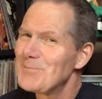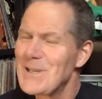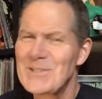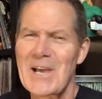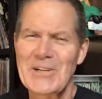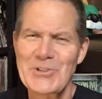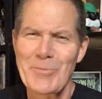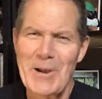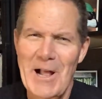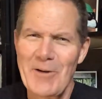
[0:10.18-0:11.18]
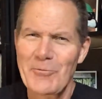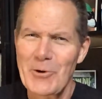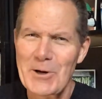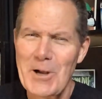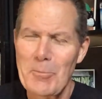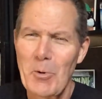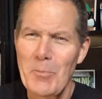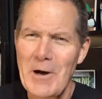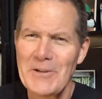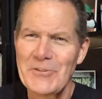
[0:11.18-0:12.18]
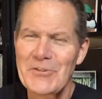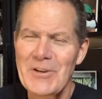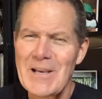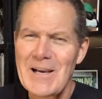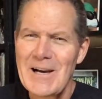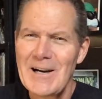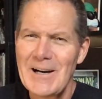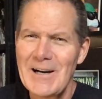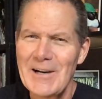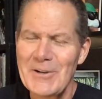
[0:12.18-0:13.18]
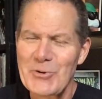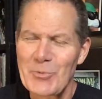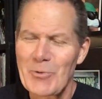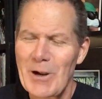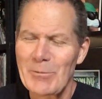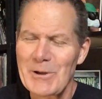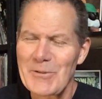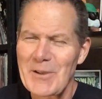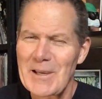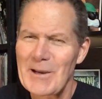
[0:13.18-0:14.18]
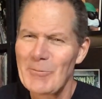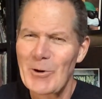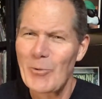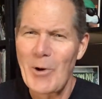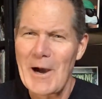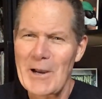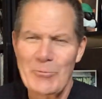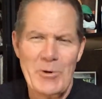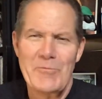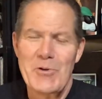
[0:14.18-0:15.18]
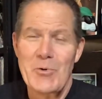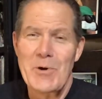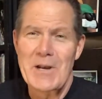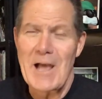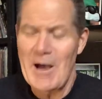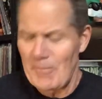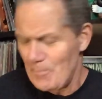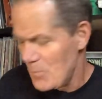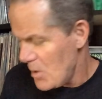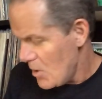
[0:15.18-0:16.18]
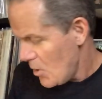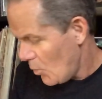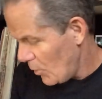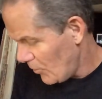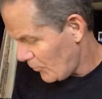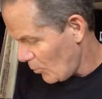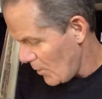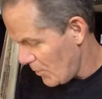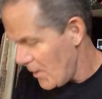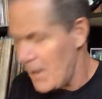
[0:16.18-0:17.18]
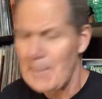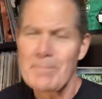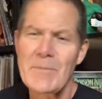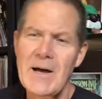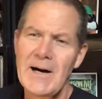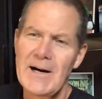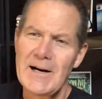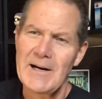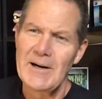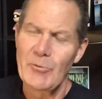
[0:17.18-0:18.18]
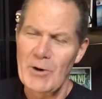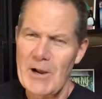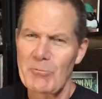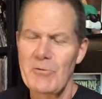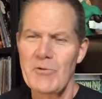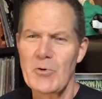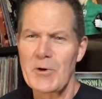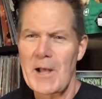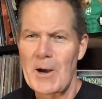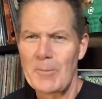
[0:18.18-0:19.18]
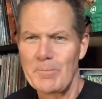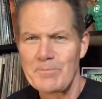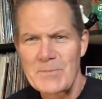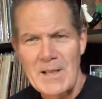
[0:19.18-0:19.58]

it's actually been out for a couple months. Uh, and you're probably thinking, well, why review it now? Well, for one thing, uh, when I review an album,